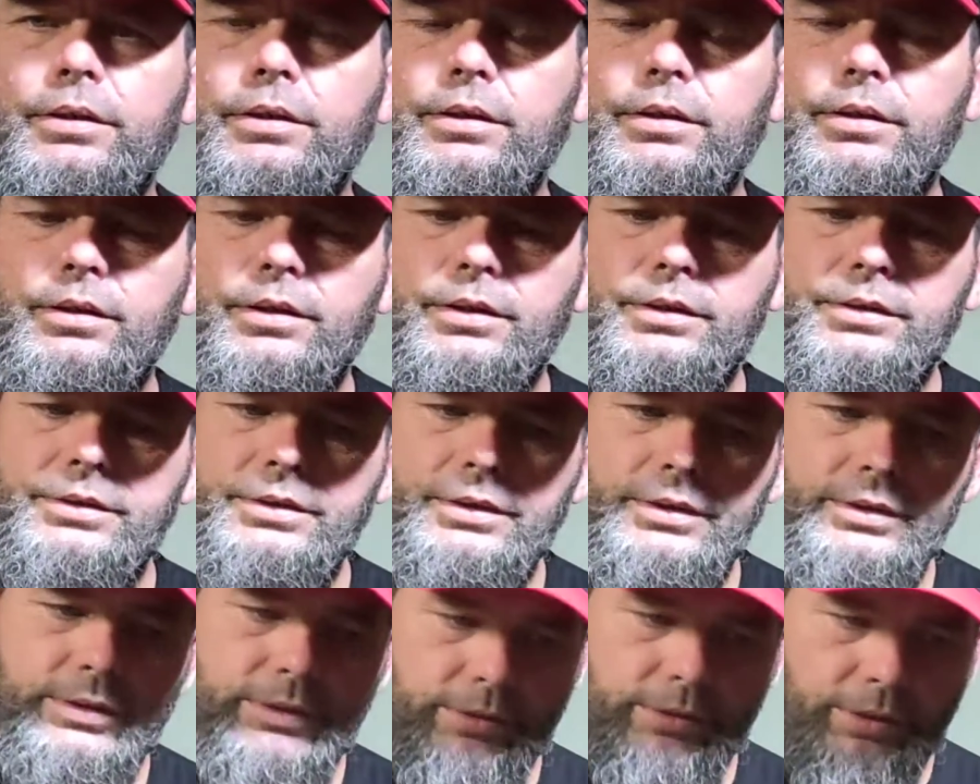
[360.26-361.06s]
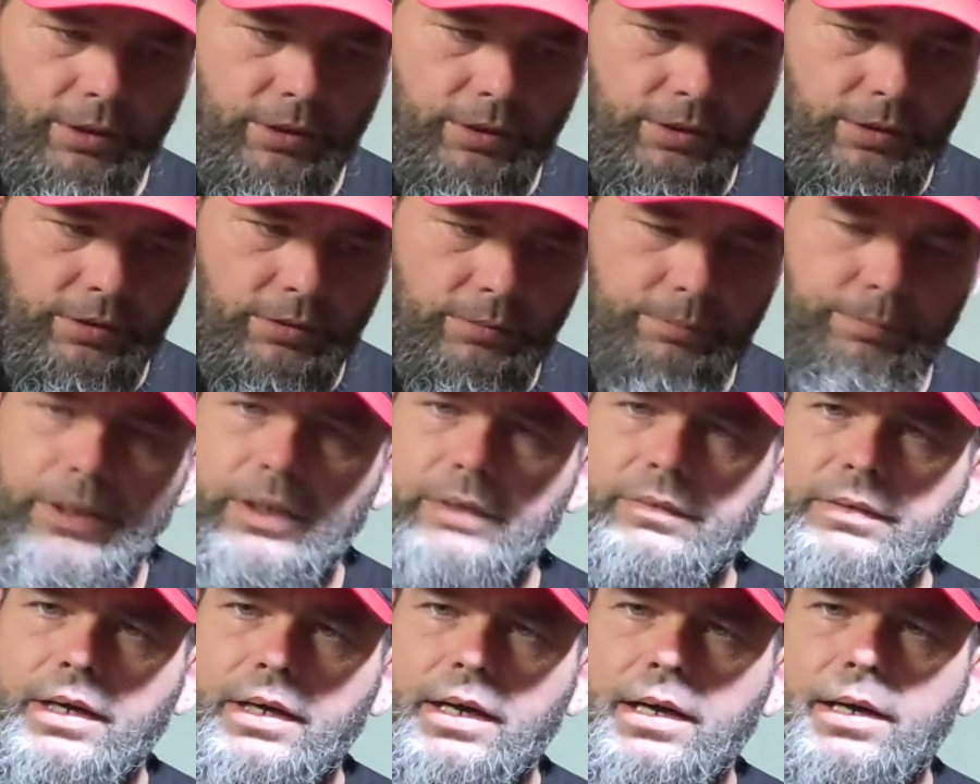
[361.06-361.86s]
There's a certain bit
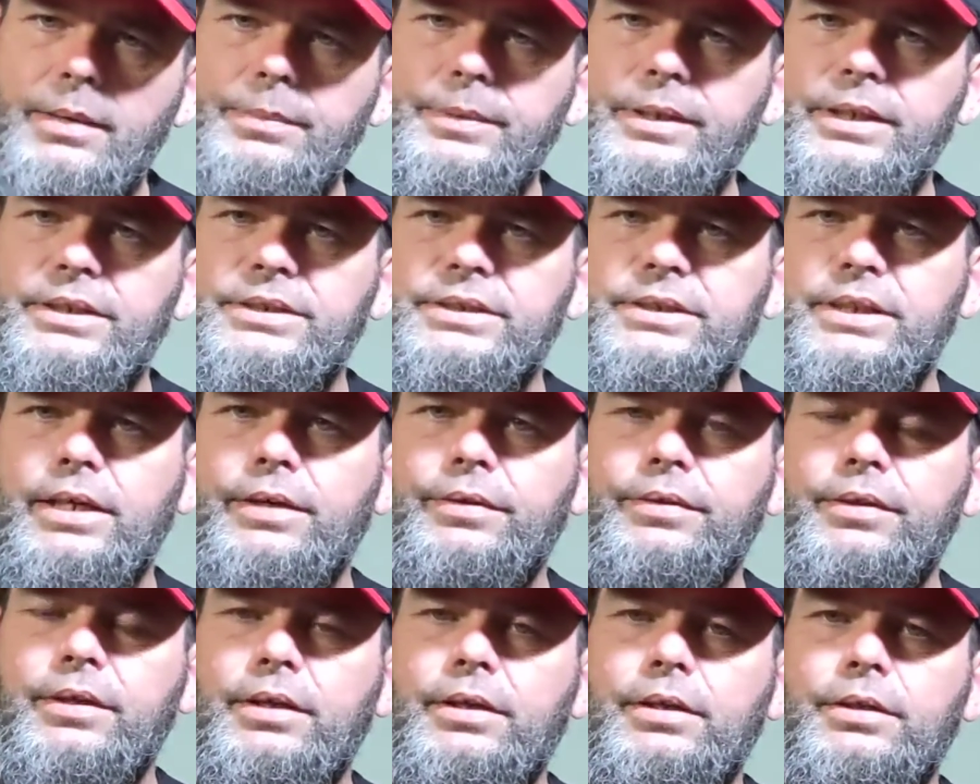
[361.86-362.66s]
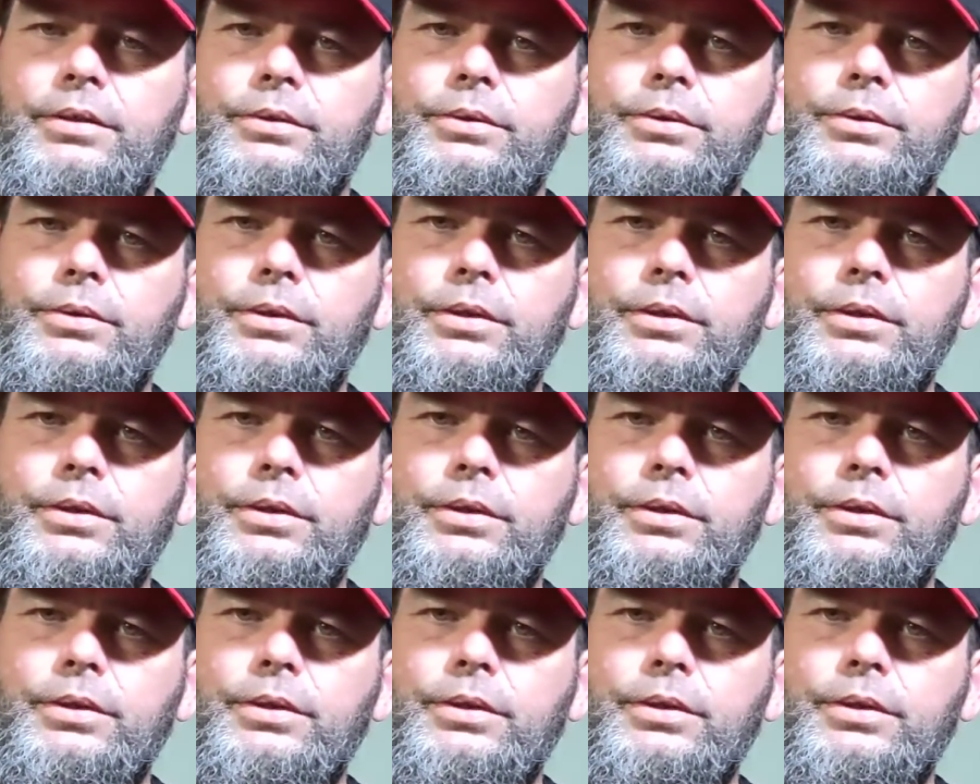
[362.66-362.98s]
of hobbyists out there who